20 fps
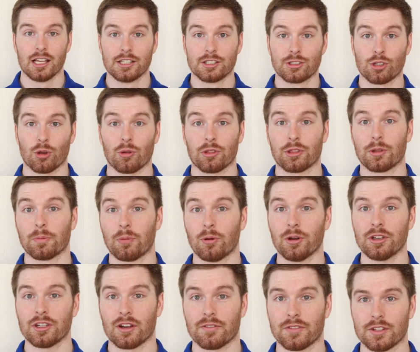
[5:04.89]
So the
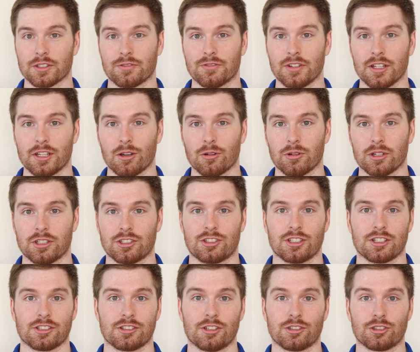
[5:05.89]
point of this video is
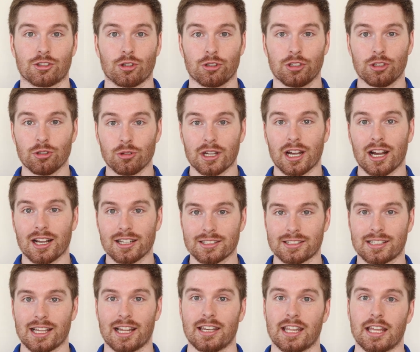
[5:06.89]
just to show you
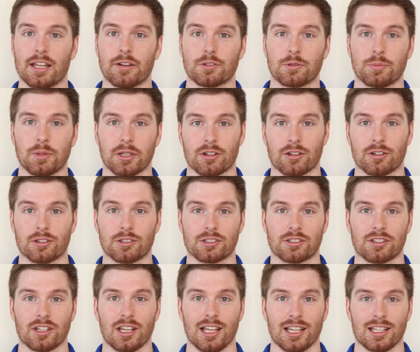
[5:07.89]
guys that native
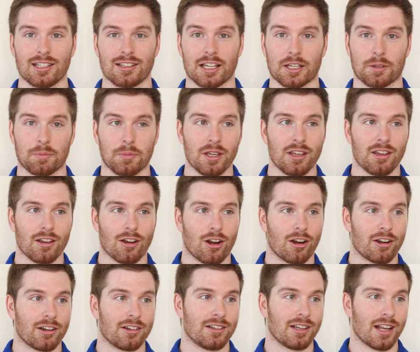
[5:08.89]
speakers like me
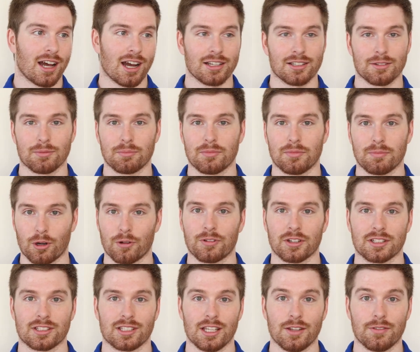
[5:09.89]
are not
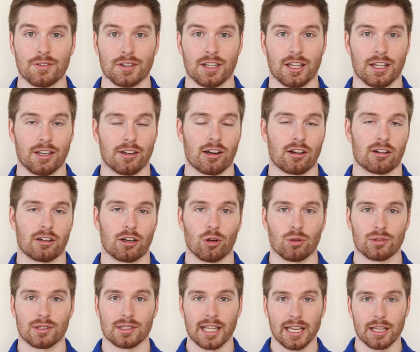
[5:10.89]
perfect even in our
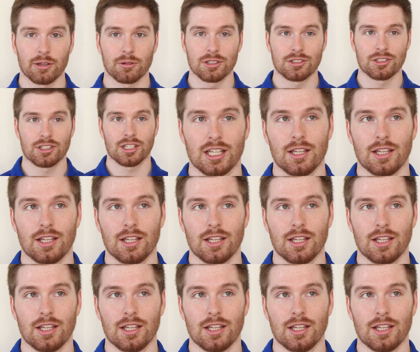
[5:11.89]
own language,